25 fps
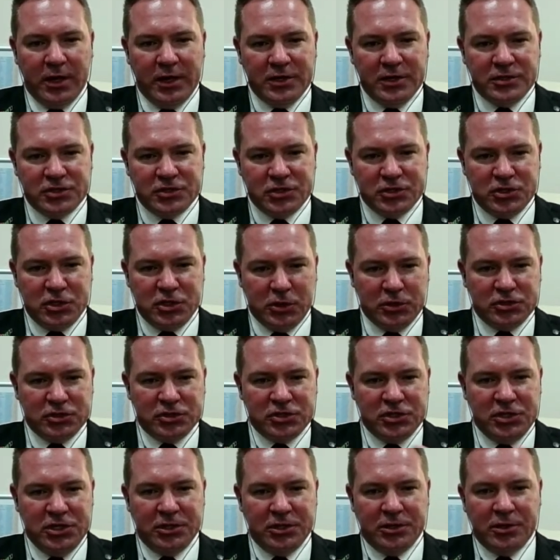as you can see on
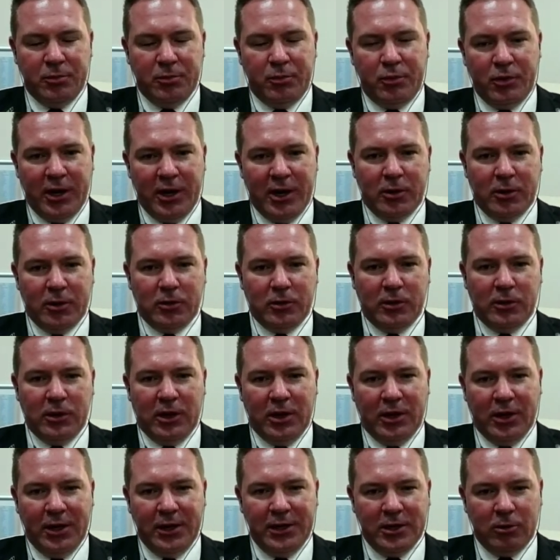the brown line,
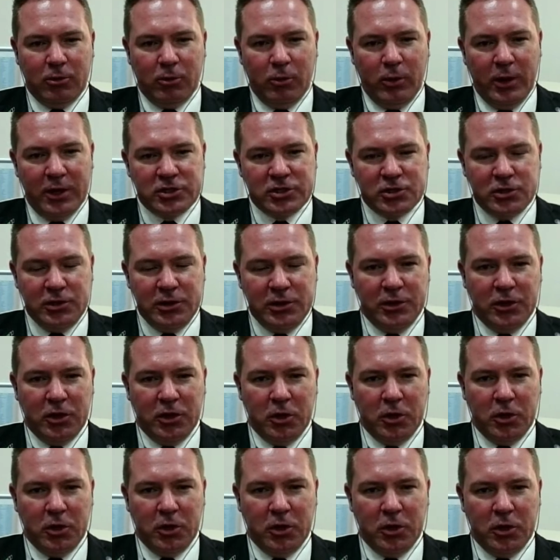gradually those
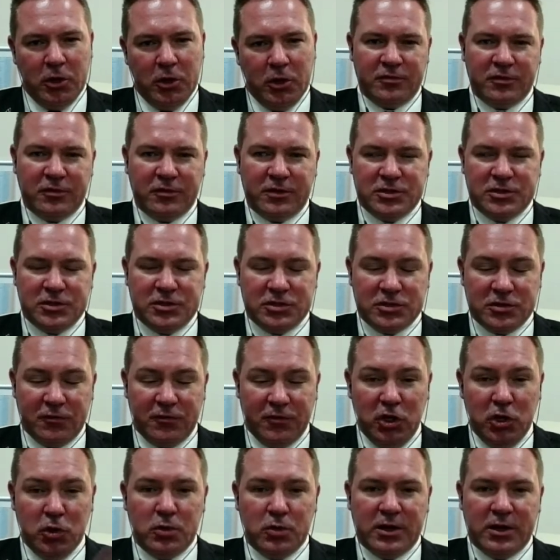number of cases of new
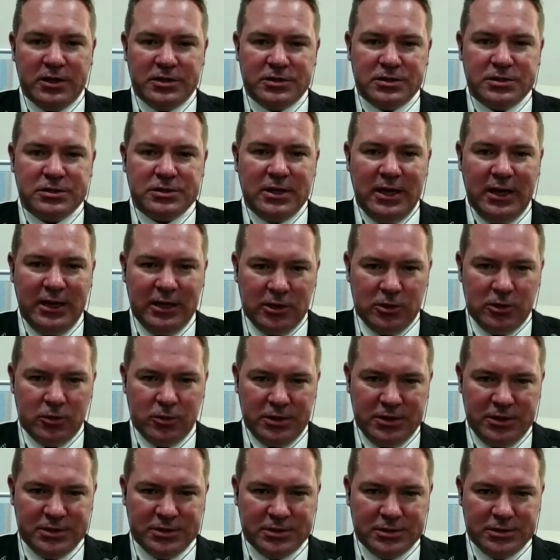cases increased.